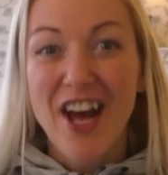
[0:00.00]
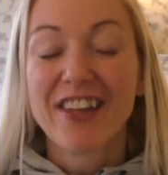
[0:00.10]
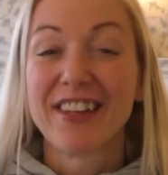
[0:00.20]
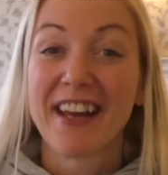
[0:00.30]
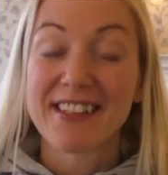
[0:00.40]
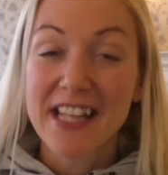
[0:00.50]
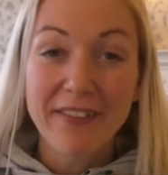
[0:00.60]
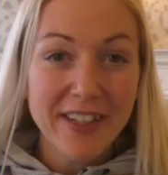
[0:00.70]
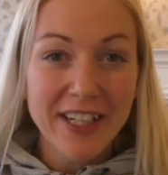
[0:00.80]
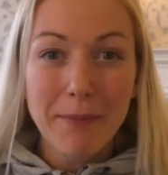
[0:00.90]
that there's
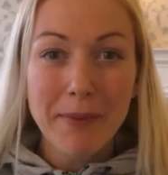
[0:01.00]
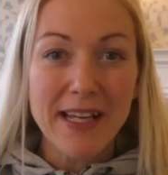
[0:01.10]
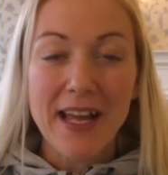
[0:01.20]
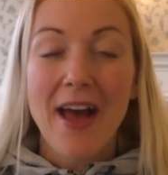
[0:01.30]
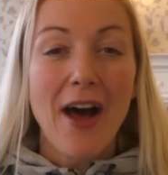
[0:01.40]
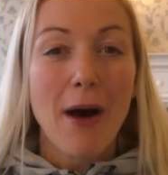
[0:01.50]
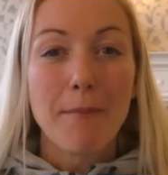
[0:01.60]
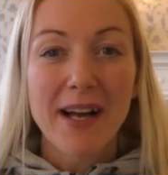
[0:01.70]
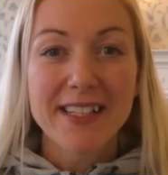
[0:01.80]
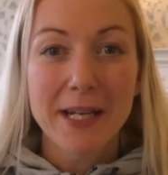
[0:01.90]
never going to be a
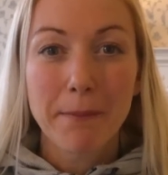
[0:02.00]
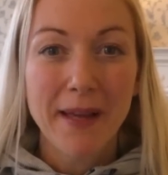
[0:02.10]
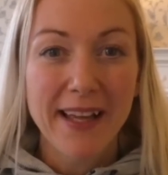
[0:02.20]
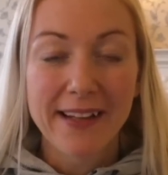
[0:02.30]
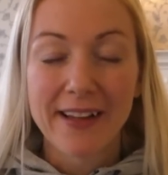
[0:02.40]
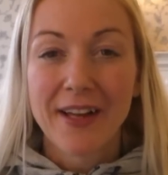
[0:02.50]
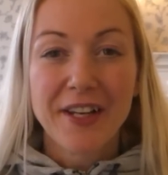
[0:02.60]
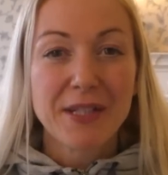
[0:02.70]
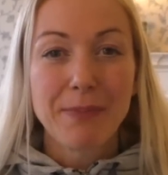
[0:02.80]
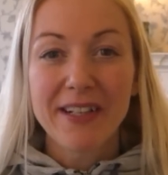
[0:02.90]
magic pill,
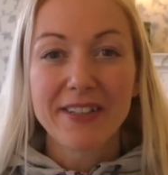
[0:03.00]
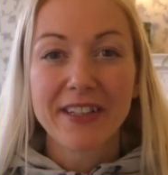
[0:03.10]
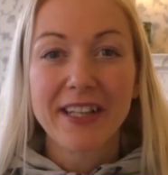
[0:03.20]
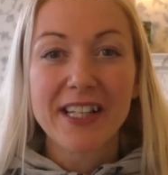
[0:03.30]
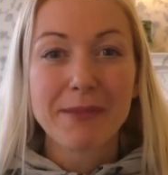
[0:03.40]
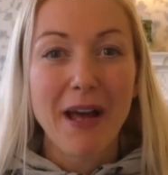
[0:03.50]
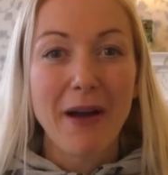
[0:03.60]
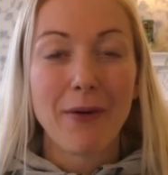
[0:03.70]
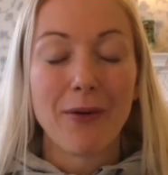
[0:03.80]
special gizmo